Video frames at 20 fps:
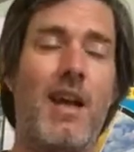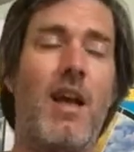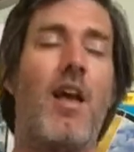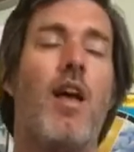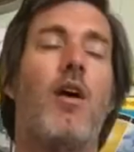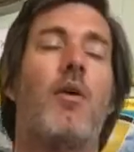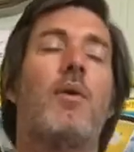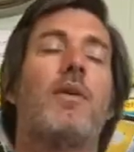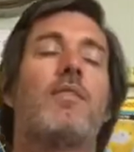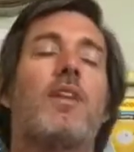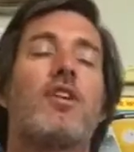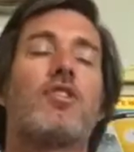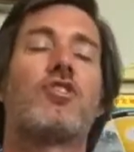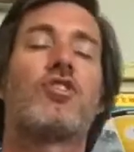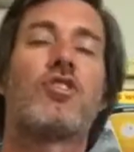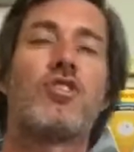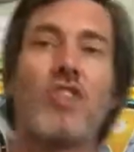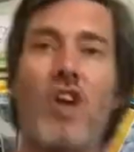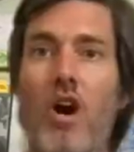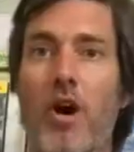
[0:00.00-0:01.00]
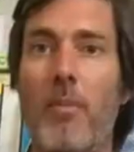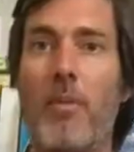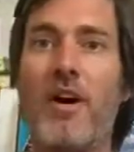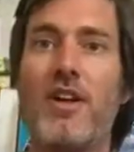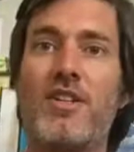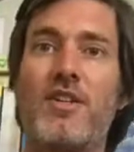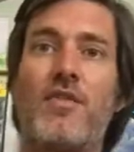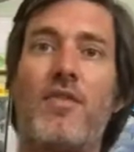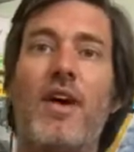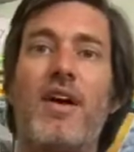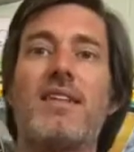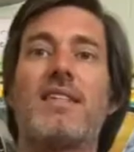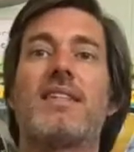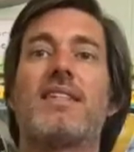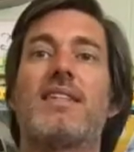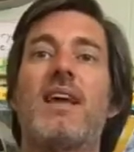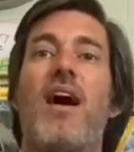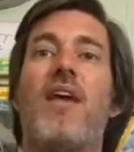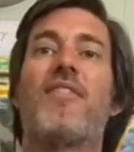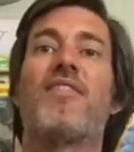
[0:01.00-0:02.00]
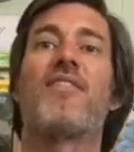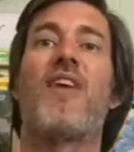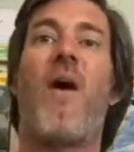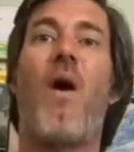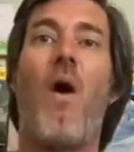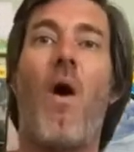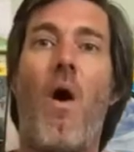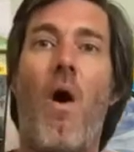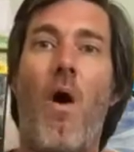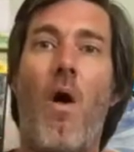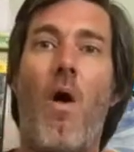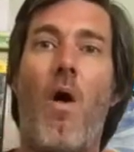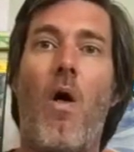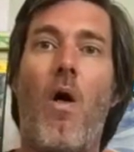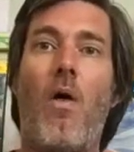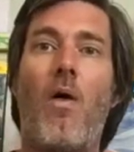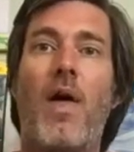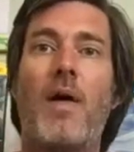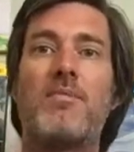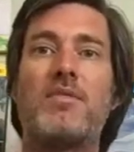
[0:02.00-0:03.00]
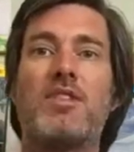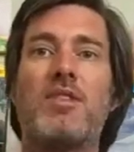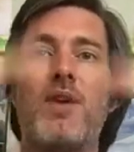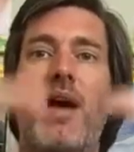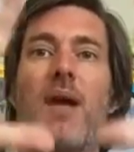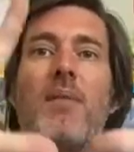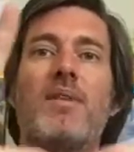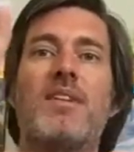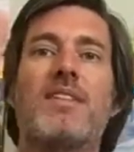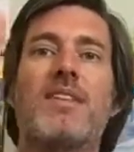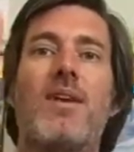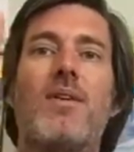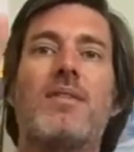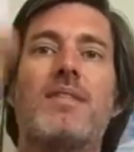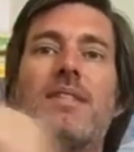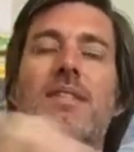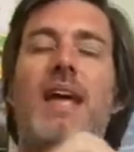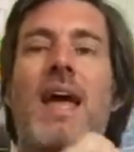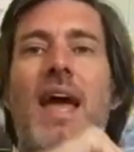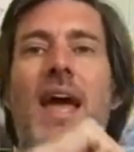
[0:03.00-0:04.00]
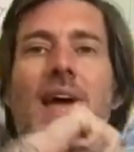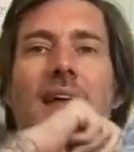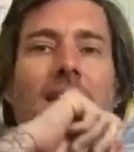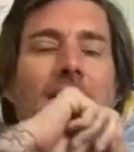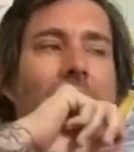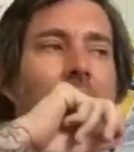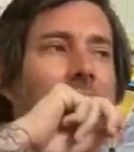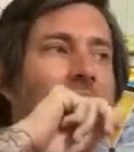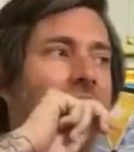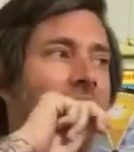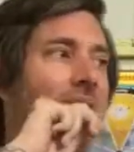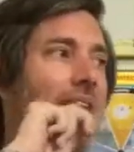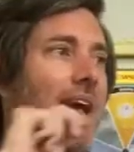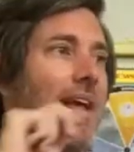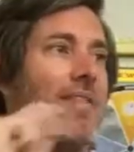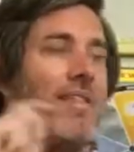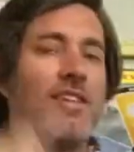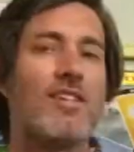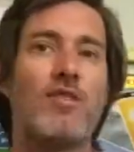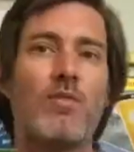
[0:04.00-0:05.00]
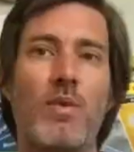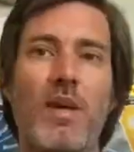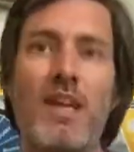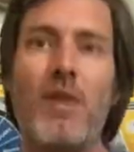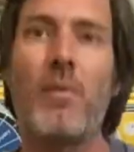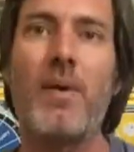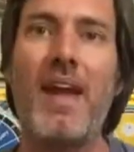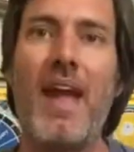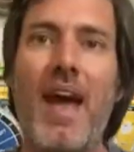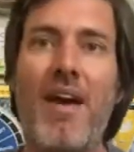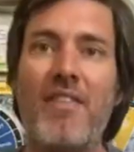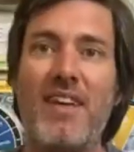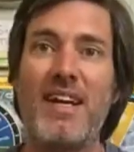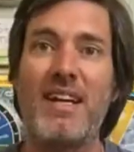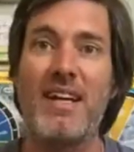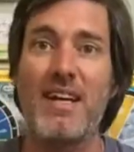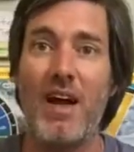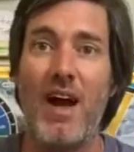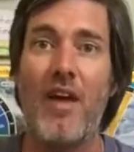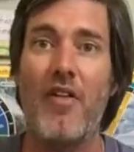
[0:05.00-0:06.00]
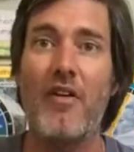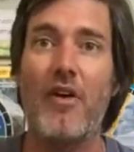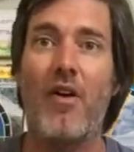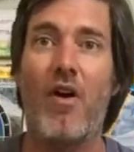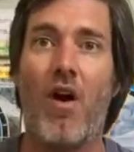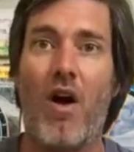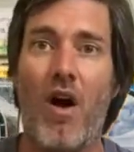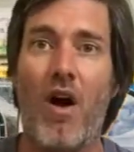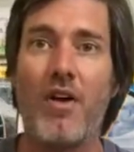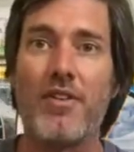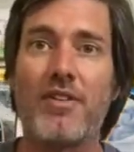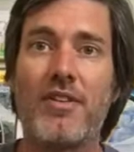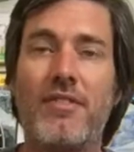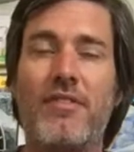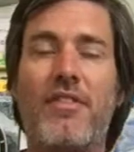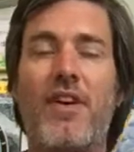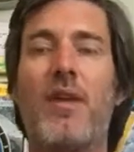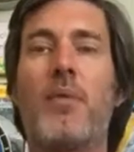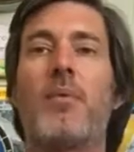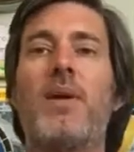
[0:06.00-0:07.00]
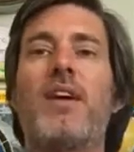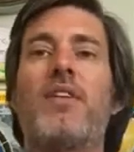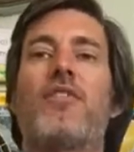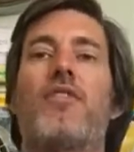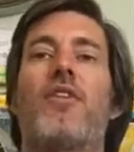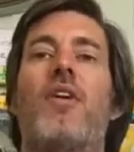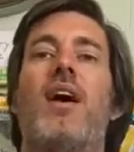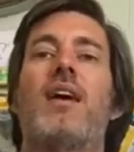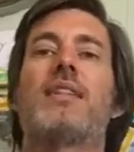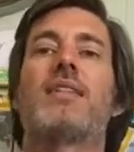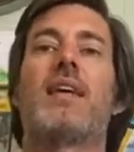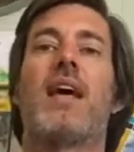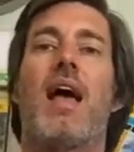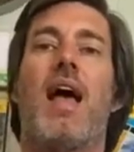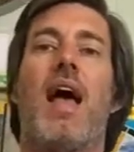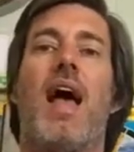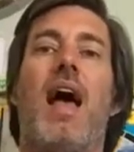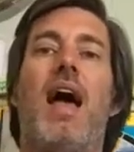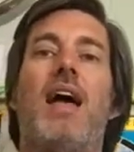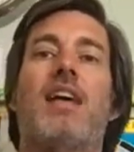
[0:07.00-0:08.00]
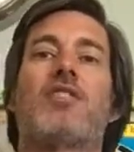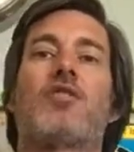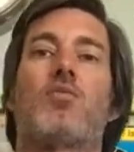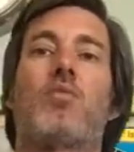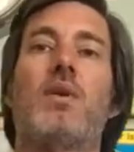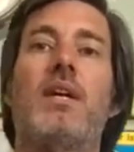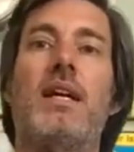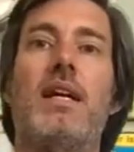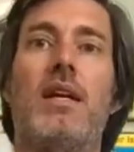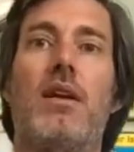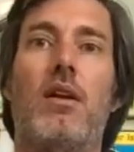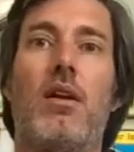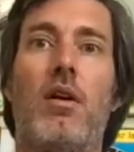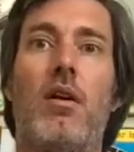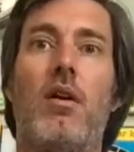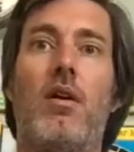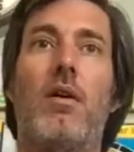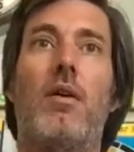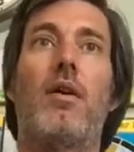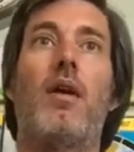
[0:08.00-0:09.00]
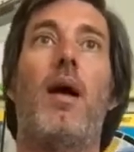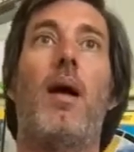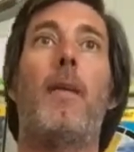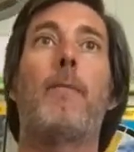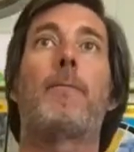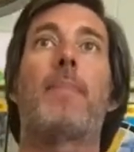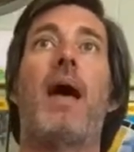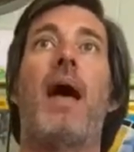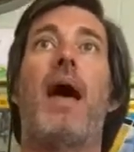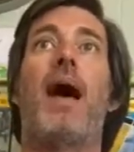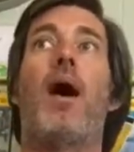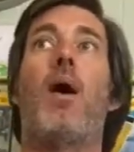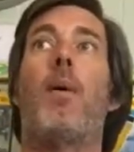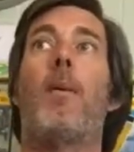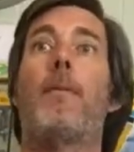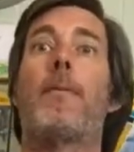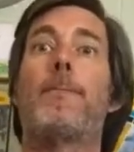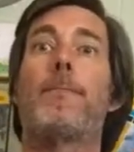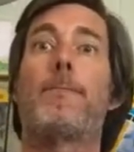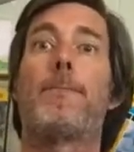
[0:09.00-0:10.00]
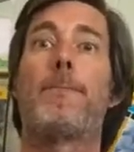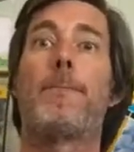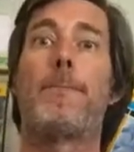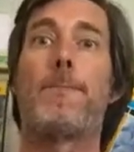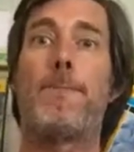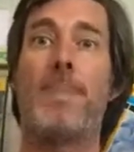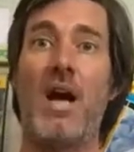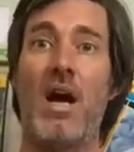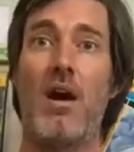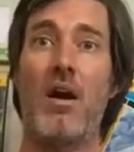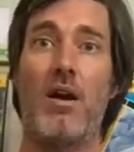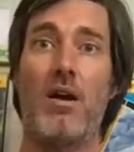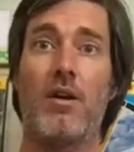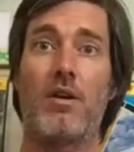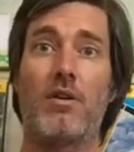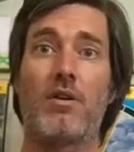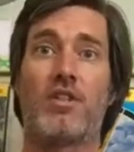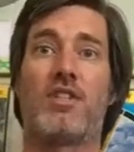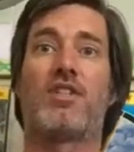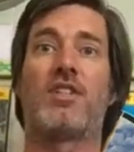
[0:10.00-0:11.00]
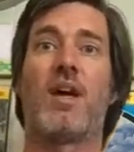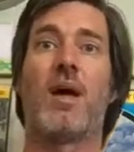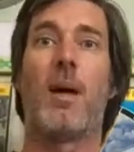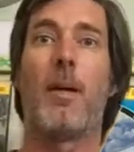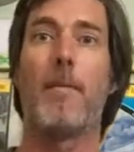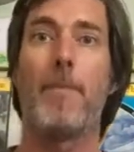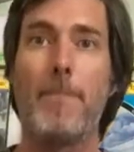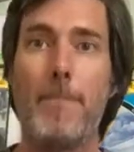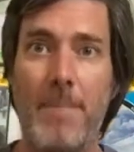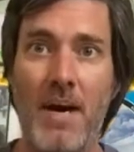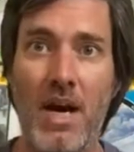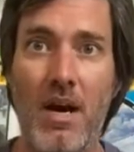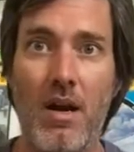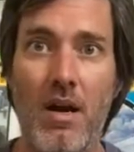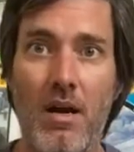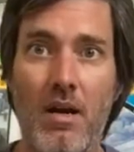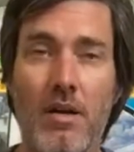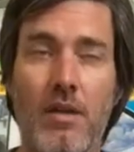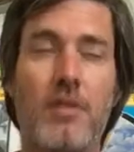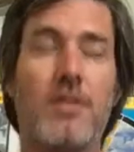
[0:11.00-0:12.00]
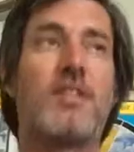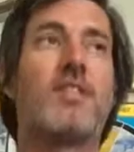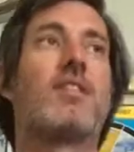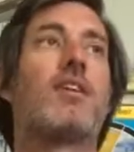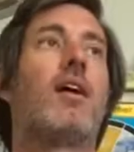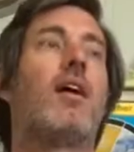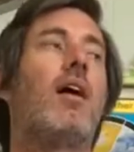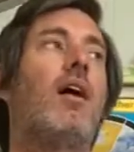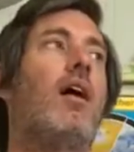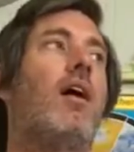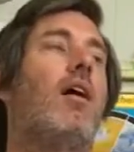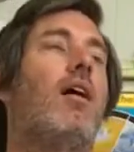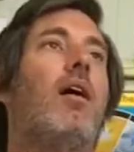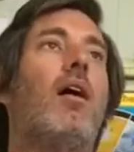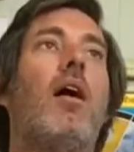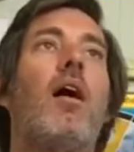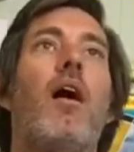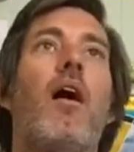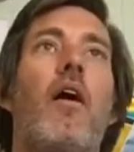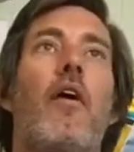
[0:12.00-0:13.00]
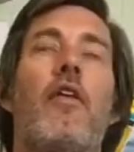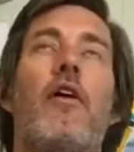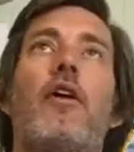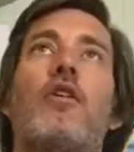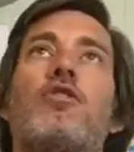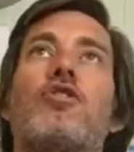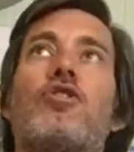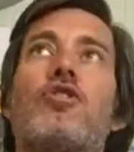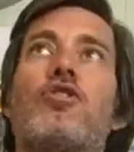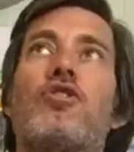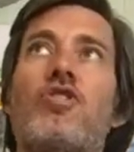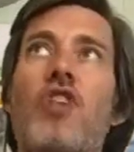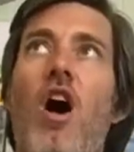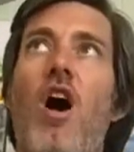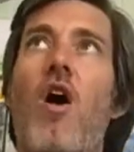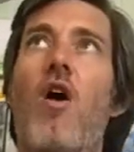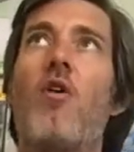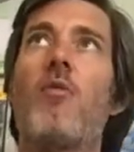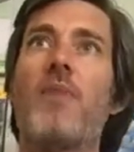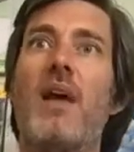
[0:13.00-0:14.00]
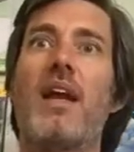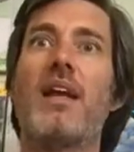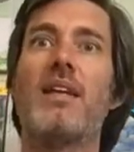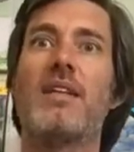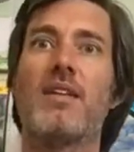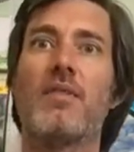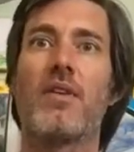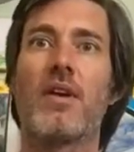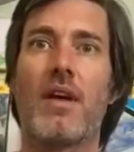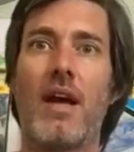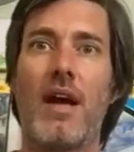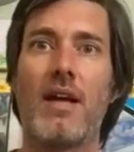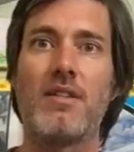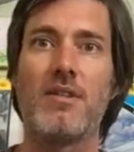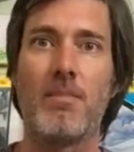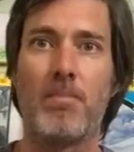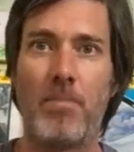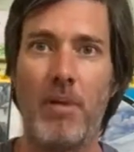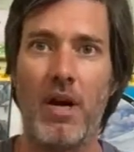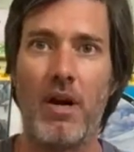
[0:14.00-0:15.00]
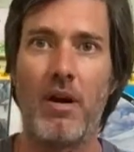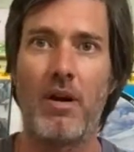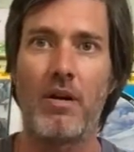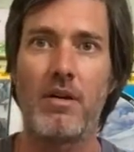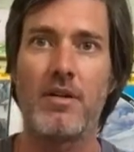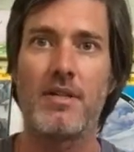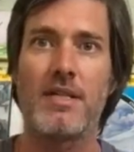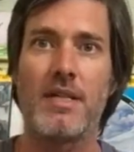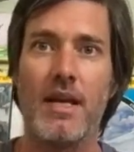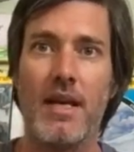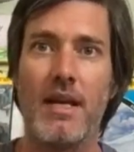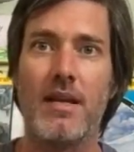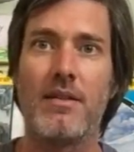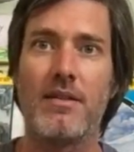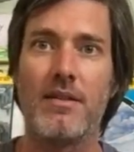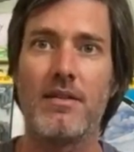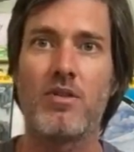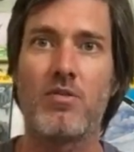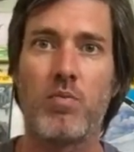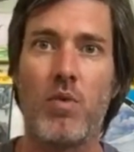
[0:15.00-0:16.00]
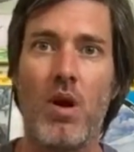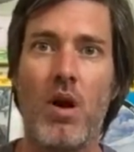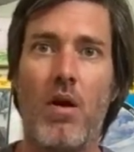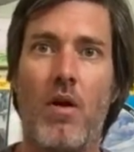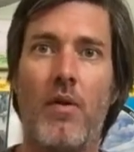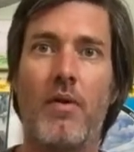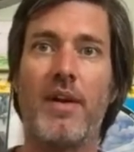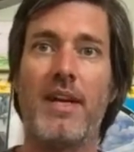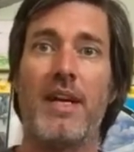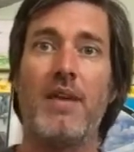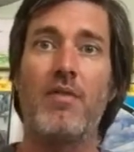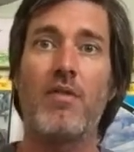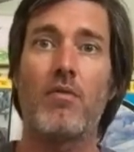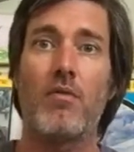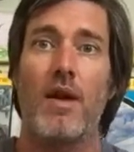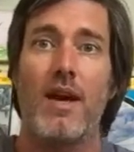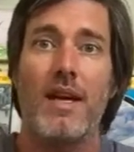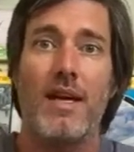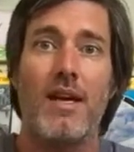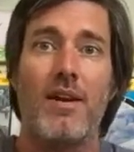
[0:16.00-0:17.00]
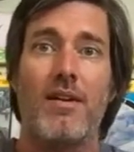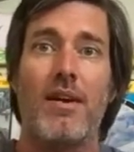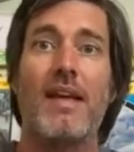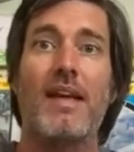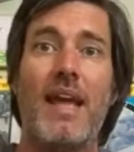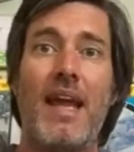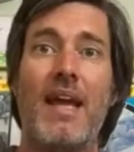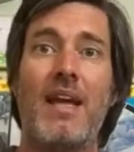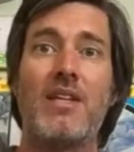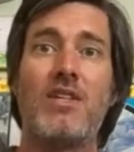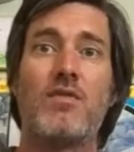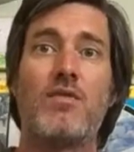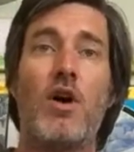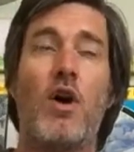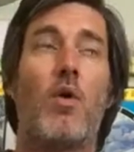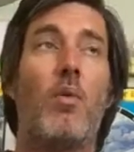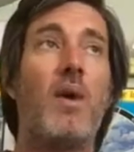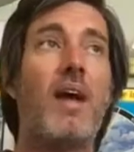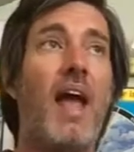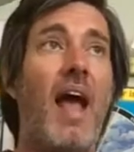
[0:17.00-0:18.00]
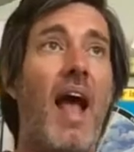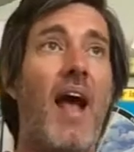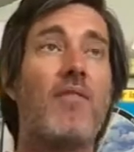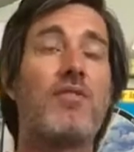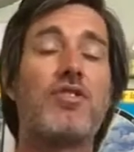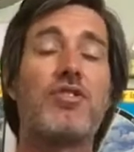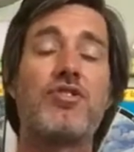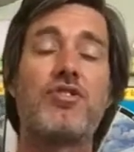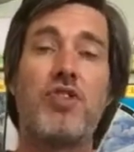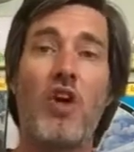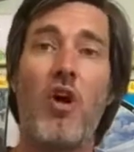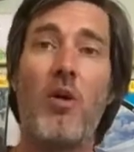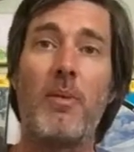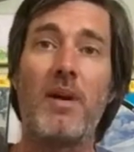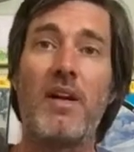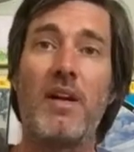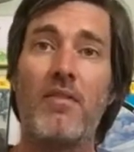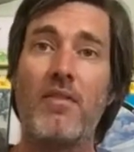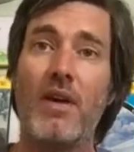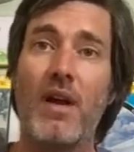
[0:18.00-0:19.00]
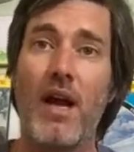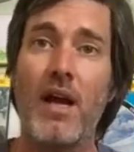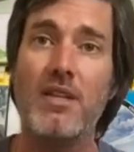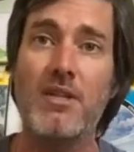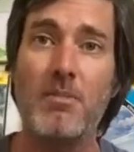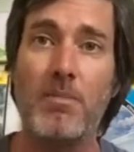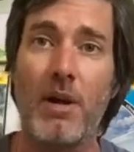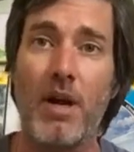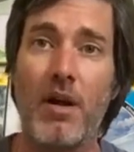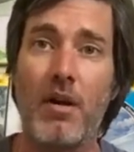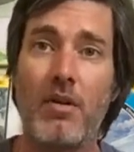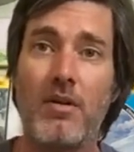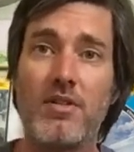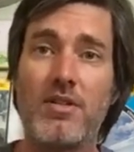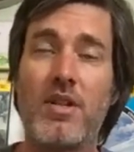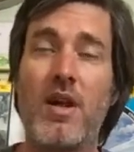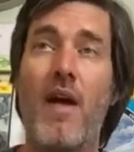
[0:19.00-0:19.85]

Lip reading: We've done so much fun stuff, all up to episode 10. And this week we have another awesome fun week for us as we learn about birds. Birds! Oh, there are so many different kinds of birds in this world. Even right here in Gainesville, we have so many different kinds of birds.